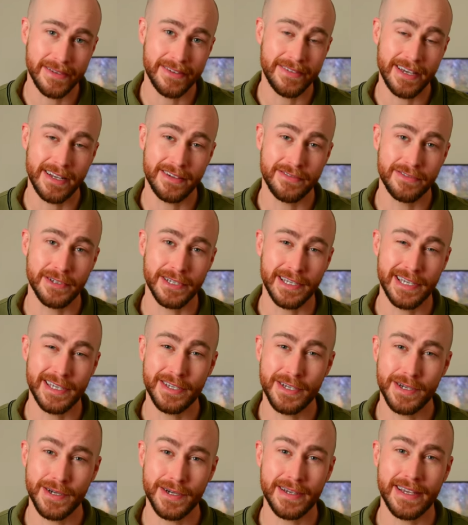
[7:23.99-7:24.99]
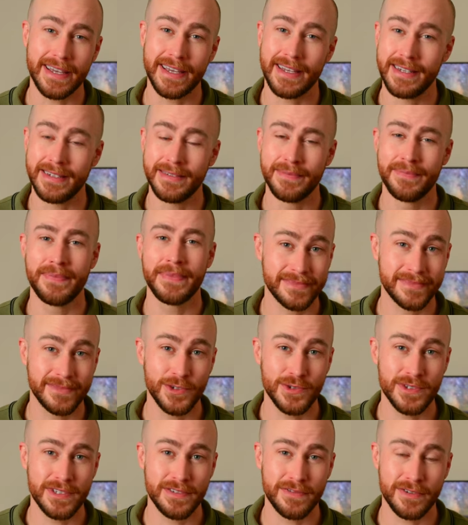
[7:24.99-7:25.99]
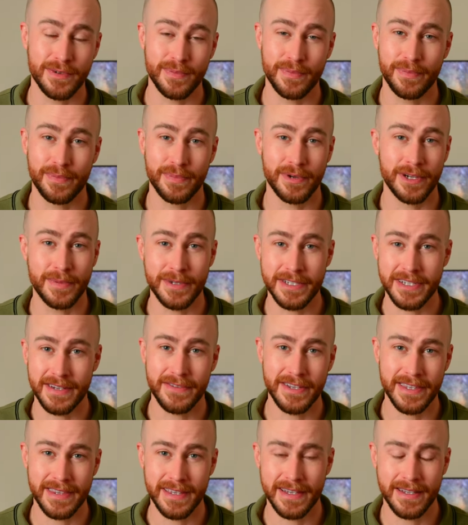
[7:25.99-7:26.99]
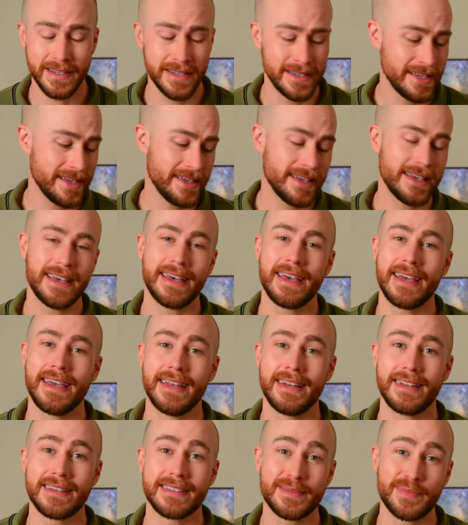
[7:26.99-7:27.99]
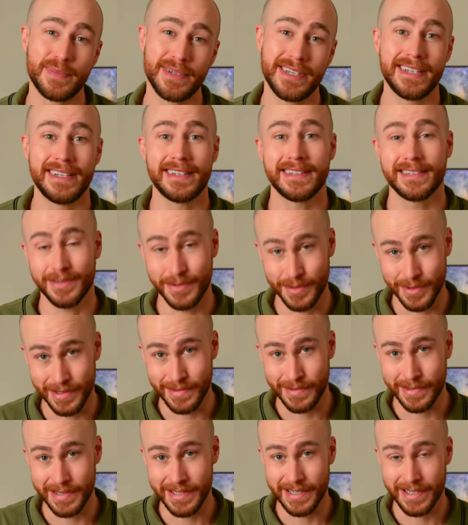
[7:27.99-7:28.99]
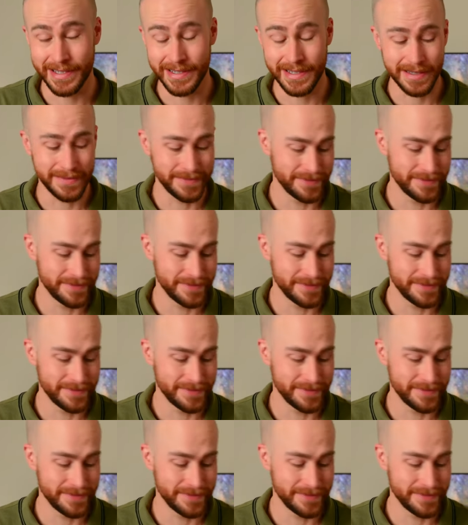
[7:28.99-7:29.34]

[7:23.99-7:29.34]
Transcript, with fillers: I've had it for like a year and use it for pretty much everything, and it's been really, really solid.